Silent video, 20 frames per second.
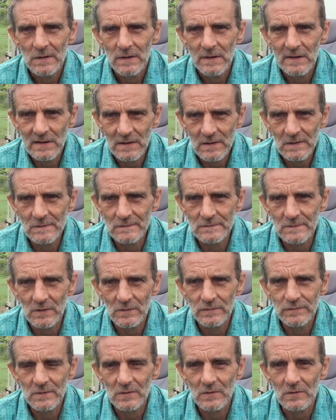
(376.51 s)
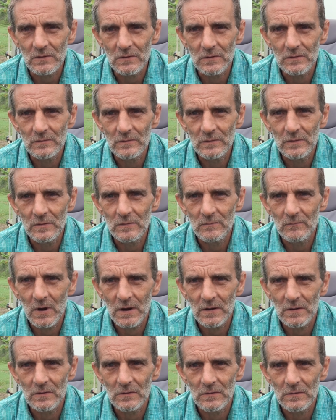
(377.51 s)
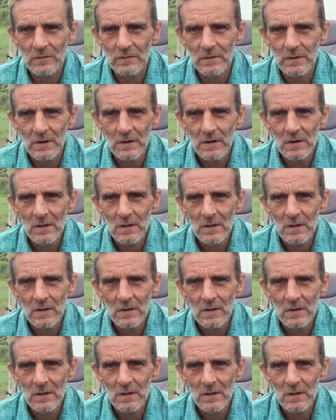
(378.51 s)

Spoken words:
It is on the courtroom record.